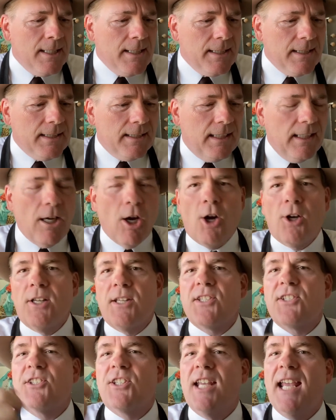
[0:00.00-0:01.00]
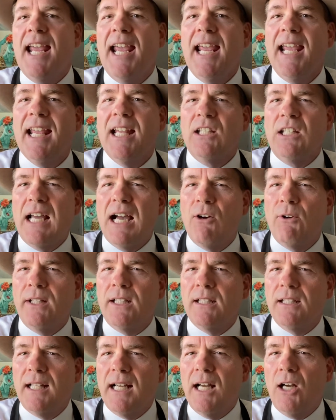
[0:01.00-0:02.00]
the artist's hand,
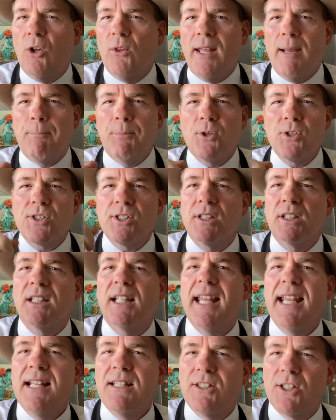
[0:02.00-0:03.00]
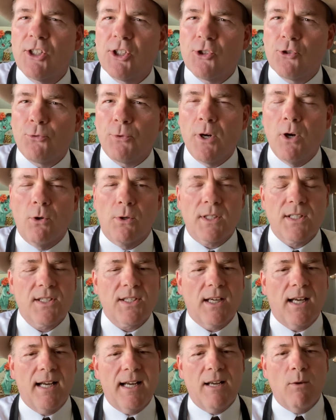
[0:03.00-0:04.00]
how that person laid the
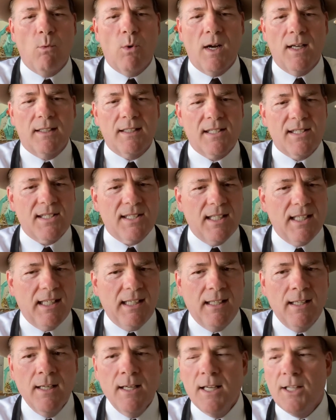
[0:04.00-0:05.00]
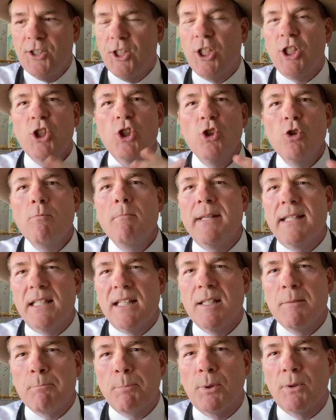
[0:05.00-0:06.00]
strokes. I want to see the human
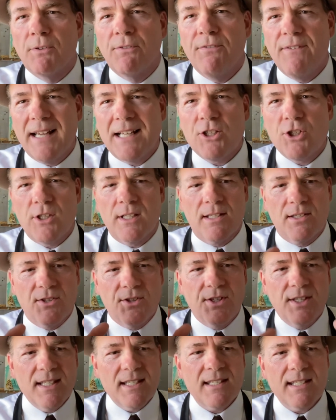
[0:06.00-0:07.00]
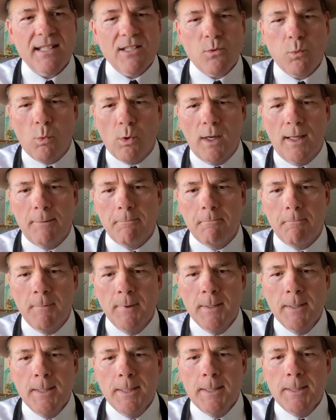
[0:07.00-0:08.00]
imperfections. This is what
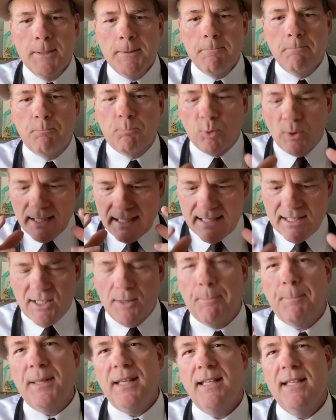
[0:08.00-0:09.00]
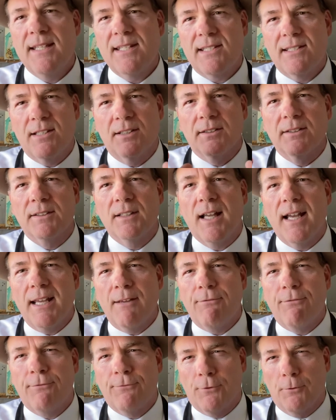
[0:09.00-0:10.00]
brings a piece to
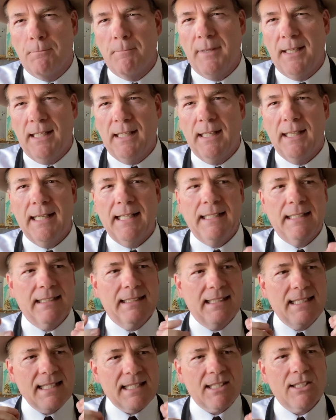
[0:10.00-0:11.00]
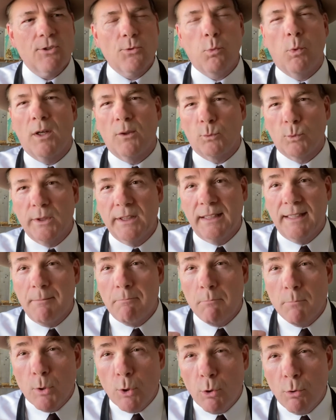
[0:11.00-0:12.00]
life for me, and this is what really
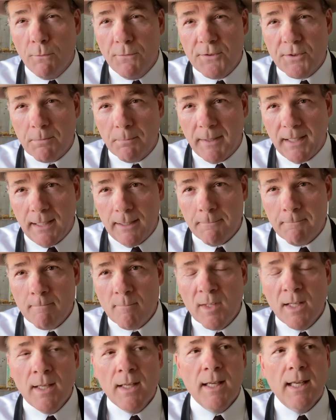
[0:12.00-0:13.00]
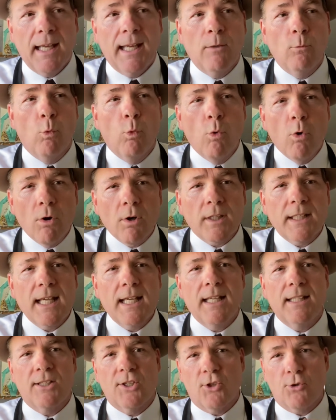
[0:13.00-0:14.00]
moves me. And
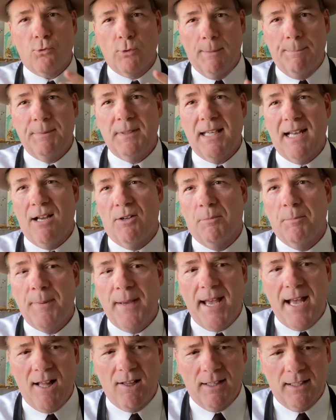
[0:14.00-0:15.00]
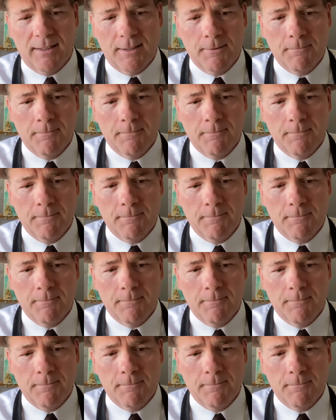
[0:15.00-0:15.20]
working in a stripped down palette